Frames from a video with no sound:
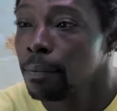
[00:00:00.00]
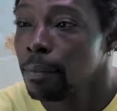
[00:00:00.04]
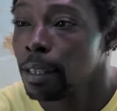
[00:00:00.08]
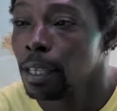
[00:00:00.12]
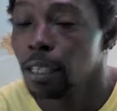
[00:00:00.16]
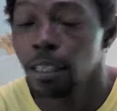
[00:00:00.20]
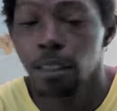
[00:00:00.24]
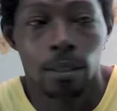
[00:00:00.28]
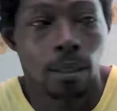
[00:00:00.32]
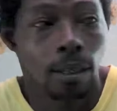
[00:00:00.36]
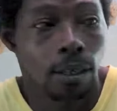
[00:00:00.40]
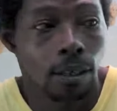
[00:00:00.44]

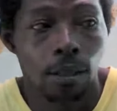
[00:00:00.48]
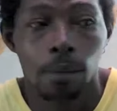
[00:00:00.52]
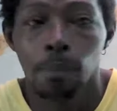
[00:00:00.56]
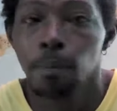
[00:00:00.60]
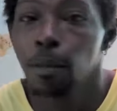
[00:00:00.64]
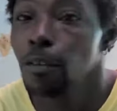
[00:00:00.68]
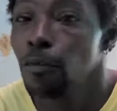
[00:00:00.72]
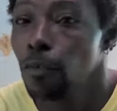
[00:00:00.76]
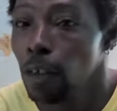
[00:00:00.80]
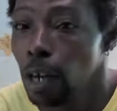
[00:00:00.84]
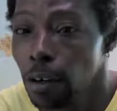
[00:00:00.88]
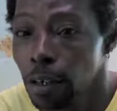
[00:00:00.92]
it could
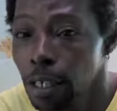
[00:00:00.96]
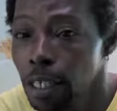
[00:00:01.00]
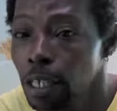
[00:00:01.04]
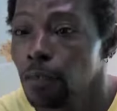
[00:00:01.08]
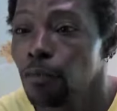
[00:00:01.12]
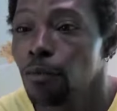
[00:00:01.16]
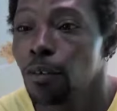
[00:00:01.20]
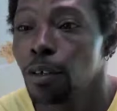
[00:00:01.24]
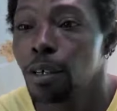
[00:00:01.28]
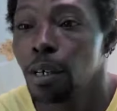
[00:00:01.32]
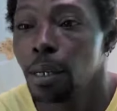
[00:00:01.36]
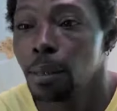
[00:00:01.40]
be very
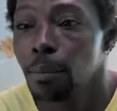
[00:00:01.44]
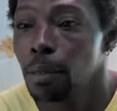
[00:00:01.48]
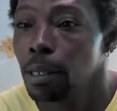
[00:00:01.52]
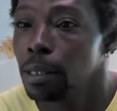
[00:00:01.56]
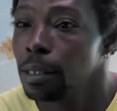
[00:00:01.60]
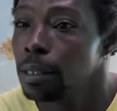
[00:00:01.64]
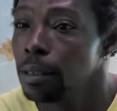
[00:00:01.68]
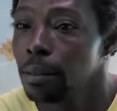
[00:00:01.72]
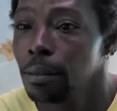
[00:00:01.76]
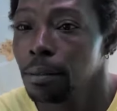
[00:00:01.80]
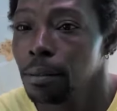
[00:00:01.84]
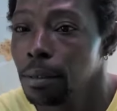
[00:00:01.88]
difficult,
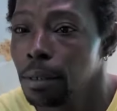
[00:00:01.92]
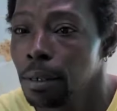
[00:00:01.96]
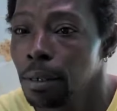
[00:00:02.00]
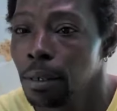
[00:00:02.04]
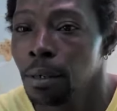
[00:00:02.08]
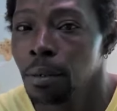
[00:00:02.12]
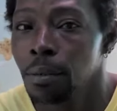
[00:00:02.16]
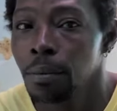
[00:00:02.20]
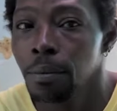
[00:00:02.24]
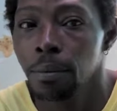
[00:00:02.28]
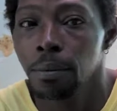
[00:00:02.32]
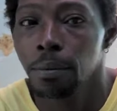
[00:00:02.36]
but you
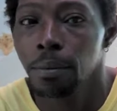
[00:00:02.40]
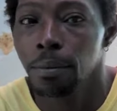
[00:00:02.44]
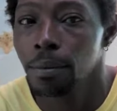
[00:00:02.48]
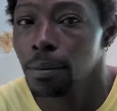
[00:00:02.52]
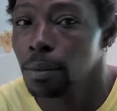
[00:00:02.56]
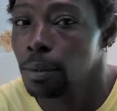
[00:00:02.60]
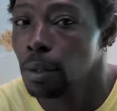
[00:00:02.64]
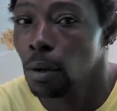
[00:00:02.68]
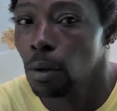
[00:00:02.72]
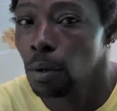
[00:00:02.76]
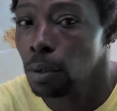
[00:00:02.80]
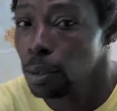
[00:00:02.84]
know,
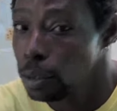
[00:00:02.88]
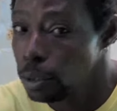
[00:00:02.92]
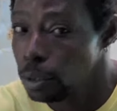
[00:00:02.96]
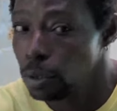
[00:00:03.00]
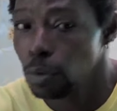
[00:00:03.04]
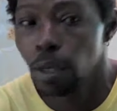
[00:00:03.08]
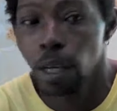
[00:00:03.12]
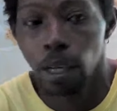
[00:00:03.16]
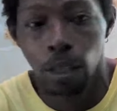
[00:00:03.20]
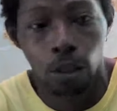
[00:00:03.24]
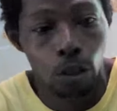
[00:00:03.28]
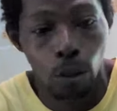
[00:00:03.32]
as long as
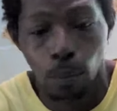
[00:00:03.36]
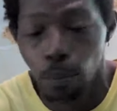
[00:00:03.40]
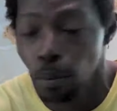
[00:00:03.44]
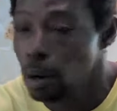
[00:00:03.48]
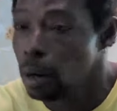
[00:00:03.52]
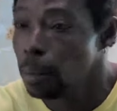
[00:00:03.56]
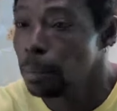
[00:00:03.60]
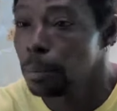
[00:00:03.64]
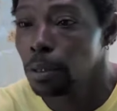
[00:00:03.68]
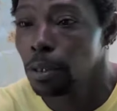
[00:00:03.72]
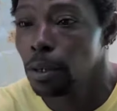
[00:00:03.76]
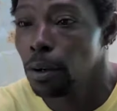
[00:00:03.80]
you get your
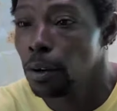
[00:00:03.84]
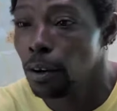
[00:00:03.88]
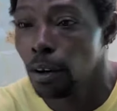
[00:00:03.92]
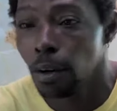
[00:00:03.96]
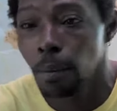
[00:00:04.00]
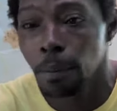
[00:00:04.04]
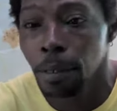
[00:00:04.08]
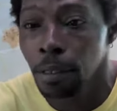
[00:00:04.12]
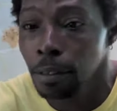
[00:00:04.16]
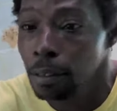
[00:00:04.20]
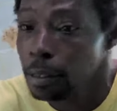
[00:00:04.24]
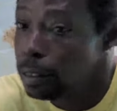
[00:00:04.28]
proper
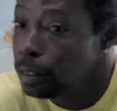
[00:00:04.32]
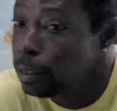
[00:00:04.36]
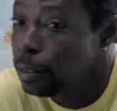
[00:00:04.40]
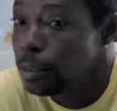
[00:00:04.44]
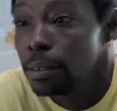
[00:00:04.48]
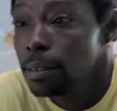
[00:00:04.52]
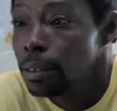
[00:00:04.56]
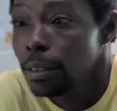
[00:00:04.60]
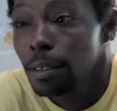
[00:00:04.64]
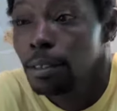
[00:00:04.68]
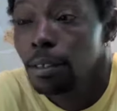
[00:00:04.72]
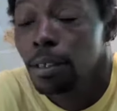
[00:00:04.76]
documents,
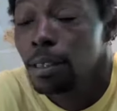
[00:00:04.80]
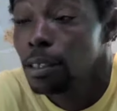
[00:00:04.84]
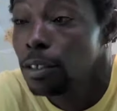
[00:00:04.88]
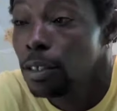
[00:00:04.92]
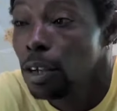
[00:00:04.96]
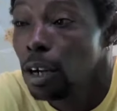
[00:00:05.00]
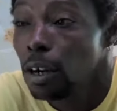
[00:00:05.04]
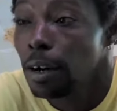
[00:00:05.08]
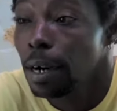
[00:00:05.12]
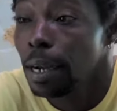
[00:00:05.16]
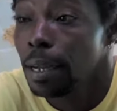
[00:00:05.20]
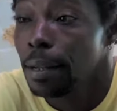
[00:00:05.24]
it's
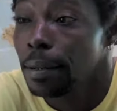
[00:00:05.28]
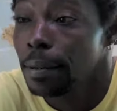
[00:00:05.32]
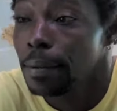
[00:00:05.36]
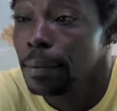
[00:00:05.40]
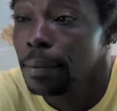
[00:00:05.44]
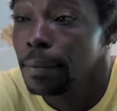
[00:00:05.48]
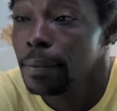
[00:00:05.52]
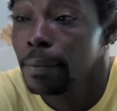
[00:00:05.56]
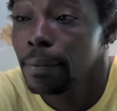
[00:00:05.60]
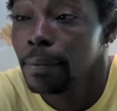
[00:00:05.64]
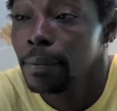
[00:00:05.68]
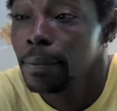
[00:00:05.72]
all right.
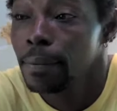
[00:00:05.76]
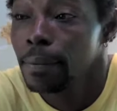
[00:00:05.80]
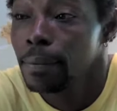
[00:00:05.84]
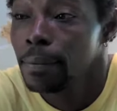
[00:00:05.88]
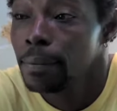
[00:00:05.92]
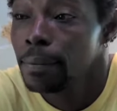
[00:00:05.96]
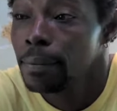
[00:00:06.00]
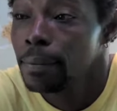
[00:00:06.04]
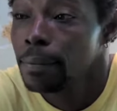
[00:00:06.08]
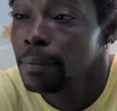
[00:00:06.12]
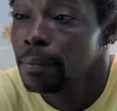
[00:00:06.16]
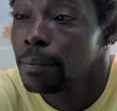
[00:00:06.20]
Is
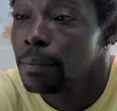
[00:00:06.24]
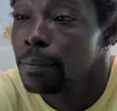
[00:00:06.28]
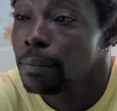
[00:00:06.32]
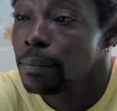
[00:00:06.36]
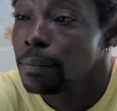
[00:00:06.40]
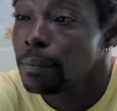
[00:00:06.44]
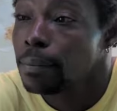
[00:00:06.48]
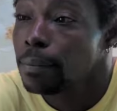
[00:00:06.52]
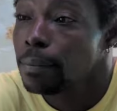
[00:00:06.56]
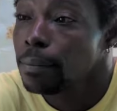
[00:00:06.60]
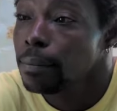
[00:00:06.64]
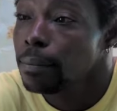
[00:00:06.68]
there some
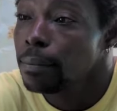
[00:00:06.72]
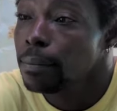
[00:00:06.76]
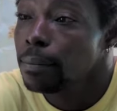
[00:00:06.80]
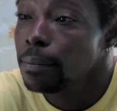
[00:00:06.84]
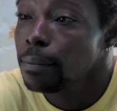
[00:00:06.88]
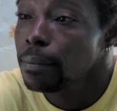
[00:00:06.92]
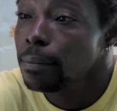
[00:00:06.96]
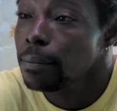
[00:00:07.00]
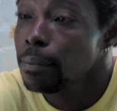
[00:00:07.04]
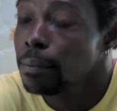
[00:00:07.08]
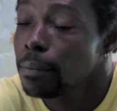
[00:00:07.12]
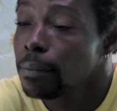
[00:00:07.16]
place in
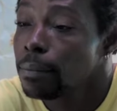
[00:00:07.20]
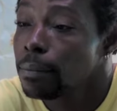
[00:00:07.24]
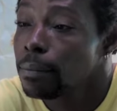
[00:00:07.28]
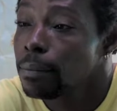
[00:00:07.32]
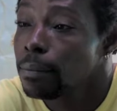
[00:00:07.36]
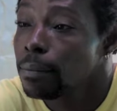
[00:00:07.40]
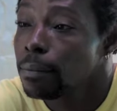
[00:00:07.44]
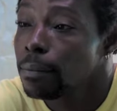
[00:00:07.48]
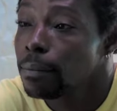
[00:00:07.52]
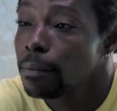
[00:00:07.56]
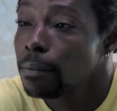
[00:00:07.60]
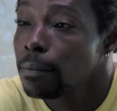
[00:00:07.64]
Africa where you
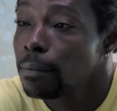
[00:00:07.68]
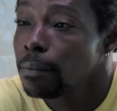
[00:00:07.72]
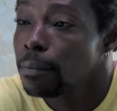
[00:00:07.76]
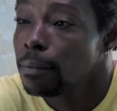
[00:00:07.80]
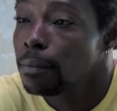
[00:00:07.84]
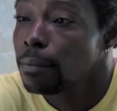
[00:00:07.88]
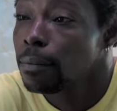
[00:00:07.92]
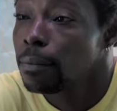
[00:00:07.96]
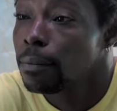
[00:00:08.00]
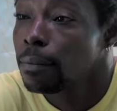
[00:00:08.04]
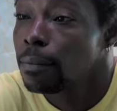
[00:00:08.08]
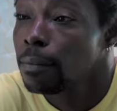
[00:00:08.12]
can go get
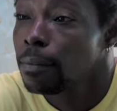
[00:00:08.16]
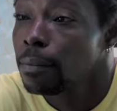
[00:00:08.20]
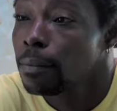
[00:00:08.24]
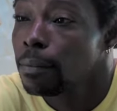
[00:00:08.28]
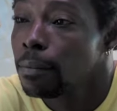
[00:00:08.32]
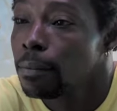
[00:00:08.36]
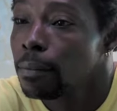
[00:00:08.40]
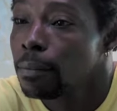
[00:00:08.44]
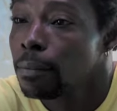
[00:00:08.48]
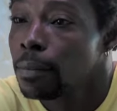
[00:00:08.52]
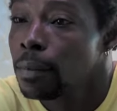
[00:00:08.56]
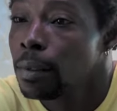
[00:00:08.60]
those
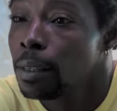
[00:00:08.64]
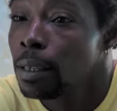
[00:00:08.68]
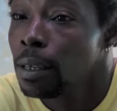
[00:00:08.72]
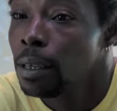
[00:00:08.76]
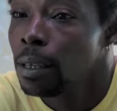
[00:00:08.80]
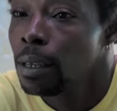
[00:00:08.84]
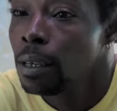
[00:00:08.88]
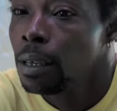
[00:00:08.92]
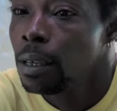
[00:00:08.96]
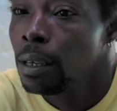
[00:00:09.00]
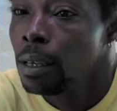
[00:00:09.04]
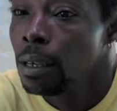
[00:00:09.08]
documents?
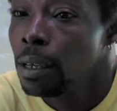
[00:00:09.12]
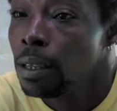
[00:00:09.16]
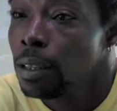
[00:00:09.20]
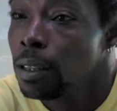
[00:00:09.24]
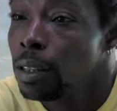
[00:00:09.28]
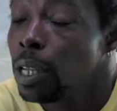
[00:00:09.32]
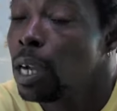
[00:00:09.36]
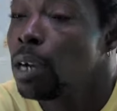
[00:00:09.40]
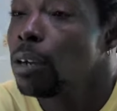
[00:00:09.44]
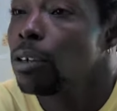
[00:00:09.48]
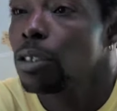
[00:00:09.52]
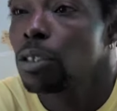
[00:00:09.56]

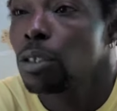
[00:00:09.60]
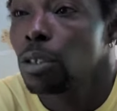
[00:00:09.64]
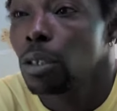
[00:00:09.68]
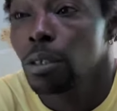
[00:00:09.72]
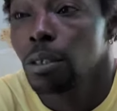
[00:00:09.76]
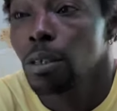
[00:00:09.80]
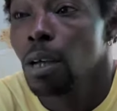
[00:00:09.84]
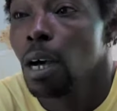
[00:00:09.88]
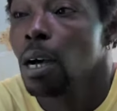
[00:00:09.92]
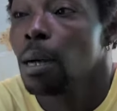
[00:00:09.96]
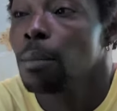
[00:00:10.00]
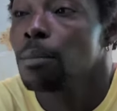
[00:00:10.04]
There is
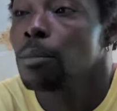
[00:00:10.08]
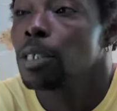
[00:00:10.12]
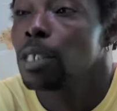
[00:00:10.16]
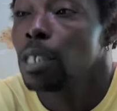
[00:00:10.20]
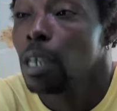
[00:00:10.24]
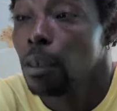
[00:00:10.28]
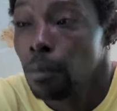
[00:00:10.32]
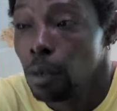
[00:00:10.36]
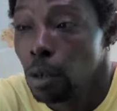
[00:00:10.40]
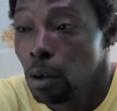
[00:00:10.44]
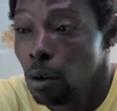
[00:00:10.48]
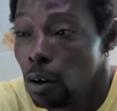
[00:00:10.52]

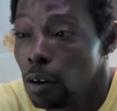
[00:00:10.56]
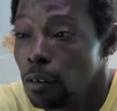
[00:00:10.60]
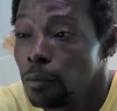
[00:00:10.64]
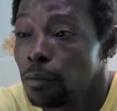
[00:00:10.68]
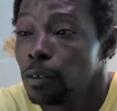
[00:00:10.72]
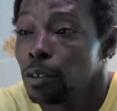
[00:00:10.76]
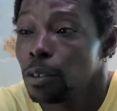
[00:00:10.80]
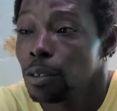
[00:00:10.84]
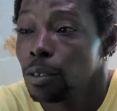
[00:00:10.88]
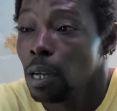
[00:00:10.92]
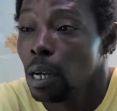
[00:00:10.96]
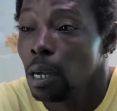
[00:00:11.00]
several
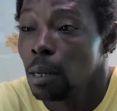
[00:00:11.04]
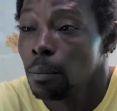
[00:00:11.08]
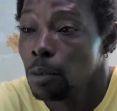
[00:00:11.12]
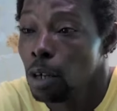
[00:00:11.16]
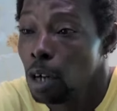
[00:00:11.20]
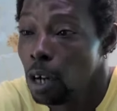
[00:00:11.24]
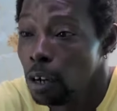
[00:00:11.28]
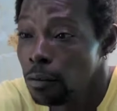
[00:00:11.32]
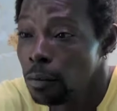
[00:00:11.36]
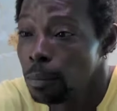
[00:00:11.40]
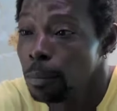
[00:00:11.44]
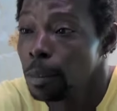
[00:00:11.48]

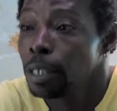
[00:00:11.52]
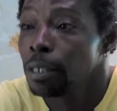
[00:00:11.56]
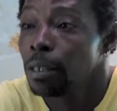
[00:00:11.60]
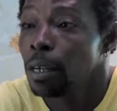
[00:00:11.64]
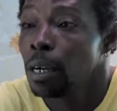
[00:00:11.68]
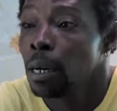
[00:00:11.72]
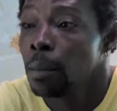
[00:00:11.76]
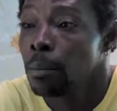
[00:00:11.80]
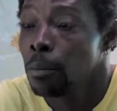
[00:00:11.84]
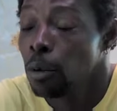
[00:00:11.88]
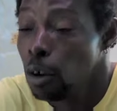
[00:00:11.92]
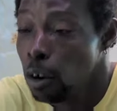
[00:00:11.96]
government
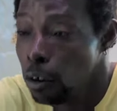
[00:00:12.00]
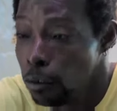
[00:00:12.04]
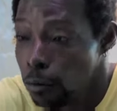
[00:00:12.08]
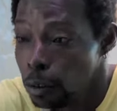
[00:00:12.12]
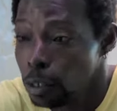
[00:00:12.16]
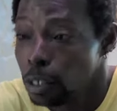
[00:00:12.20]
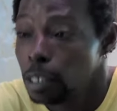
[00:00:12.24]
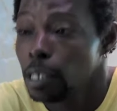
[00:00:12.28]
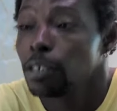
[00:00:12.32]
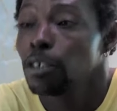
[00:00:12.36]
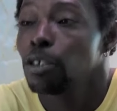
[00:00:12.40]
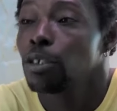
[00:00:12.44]

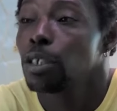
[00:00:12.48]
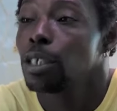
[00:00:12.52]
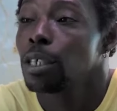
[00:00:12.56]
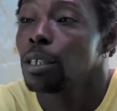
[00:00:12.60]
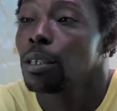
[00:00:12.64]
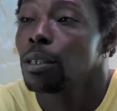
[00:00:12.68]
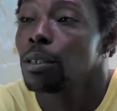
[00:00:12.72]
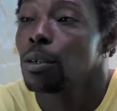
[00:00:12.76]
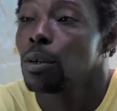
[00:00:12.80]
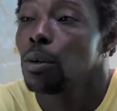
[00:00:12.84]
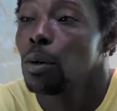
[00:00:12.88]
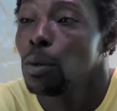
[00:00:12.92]
office that you
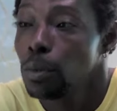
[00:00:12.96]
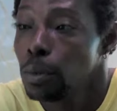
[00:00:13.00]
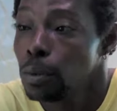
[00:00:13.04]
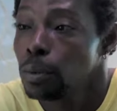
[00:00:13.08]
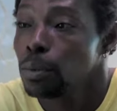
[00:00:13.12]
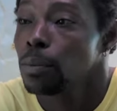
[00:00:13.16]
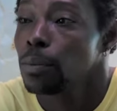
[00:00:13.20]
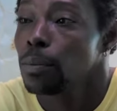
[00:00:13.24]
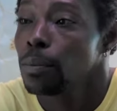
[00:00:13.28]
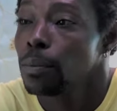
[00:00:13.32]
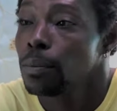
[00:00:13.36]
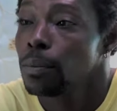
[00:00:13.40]
can go
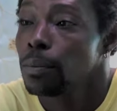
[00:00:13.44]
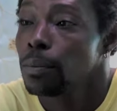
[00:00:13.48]
to,